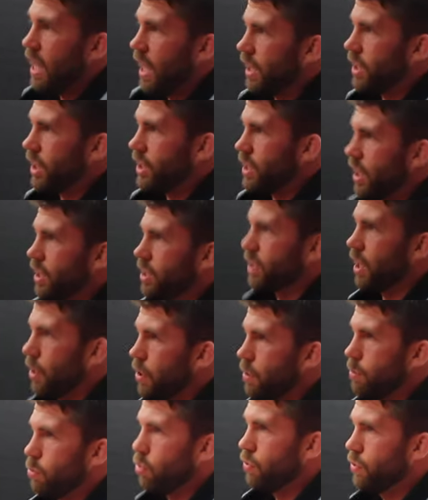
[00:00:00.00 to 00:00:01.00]
is that they
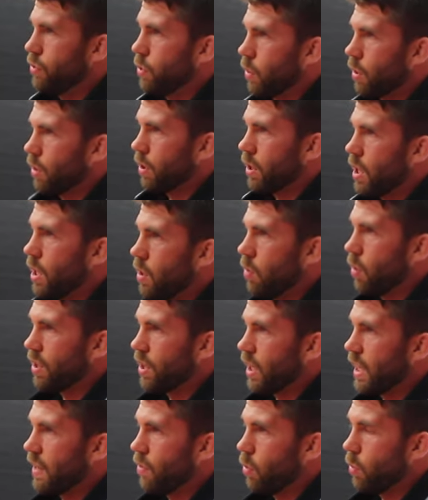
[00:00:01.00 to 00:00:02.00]
sell a move too early, right?
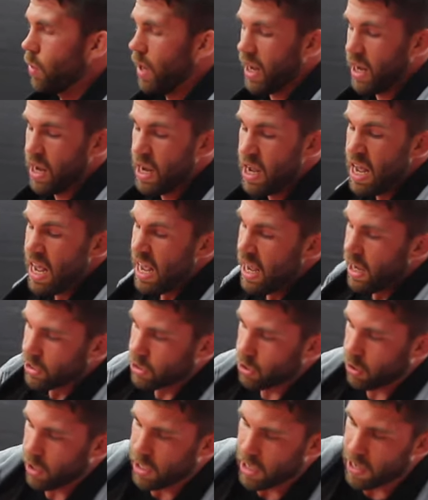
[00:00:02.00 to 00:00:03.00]
They give it away.
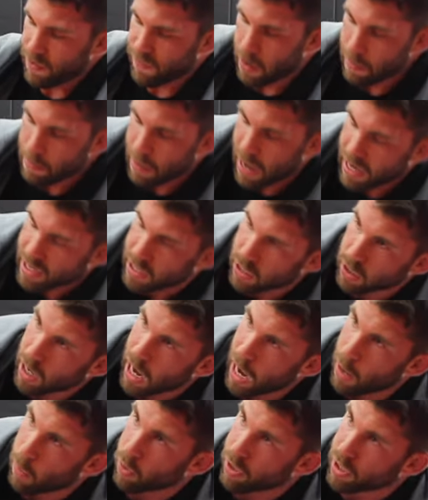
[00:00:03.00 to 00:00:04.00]
So like, if I'm back
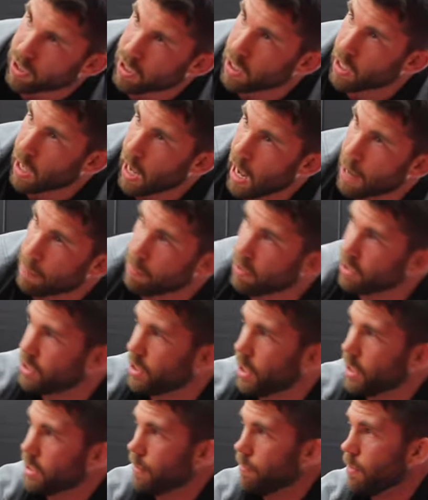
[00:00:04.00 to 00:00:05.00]
here, I'm gonna
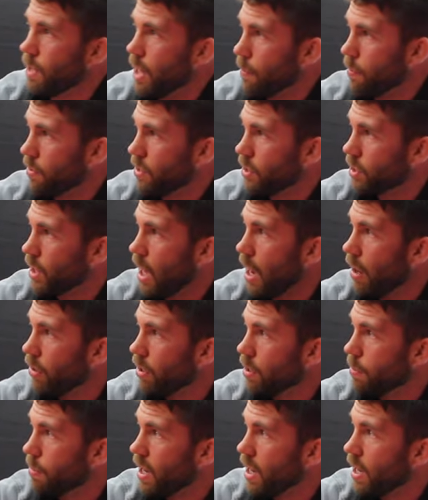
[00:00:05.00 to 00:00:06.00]
set something up with this
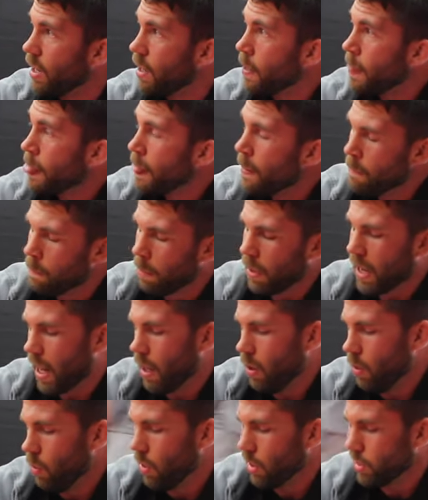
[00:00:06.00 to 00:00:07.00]
collar in a minute, but I
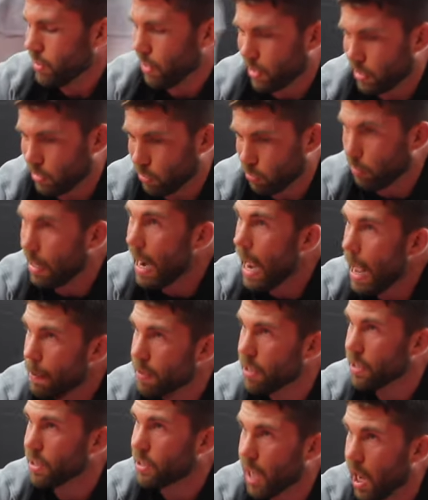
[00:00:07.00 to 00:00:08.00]
don't wanna start
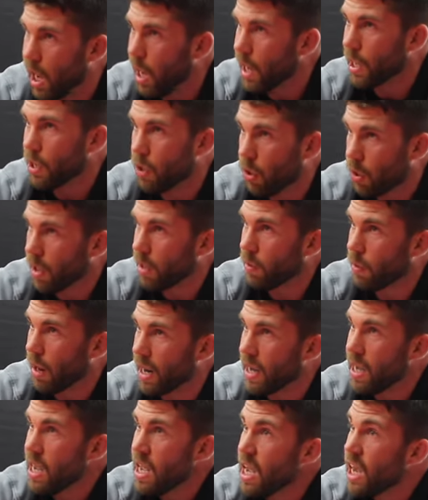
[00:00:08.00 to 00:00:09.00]
grabbing and tugging on it,
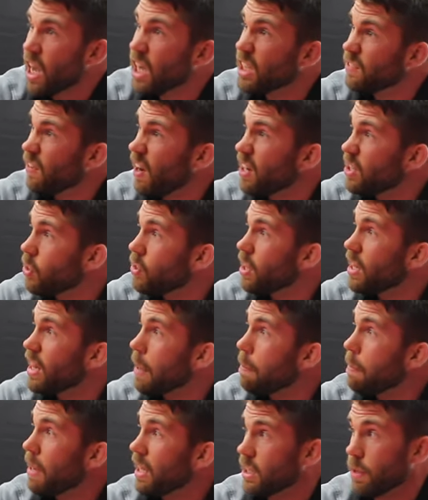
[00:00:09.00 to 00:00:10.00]
right? Because if I do that,
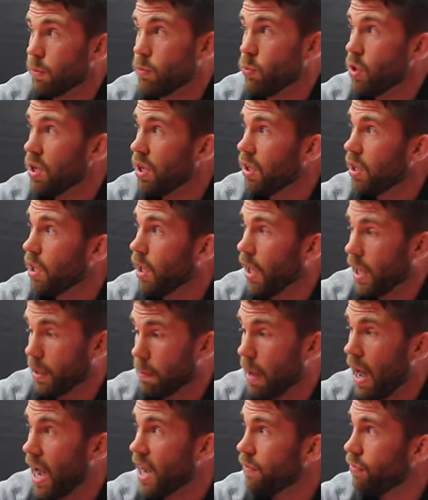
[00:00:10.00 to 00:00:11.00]
that makes him really
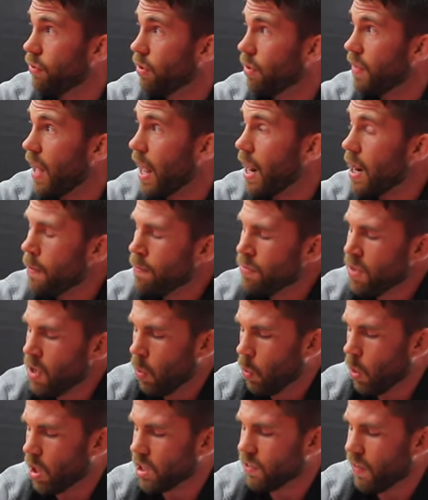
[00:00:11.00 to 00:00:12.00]
like mindful of that.
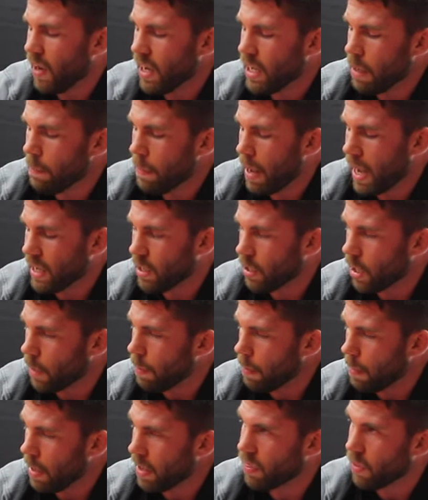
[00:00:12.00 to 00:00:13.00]
Whereas if I come back here and
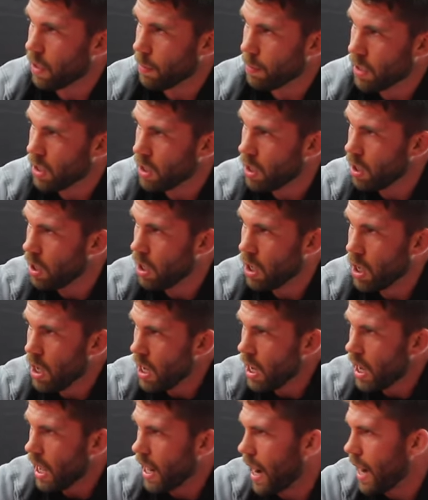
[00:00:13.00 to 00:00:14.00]
I put my thumb in
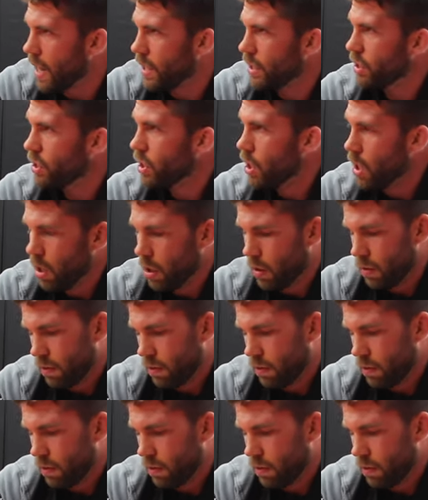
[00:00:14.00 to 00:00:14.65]
and I just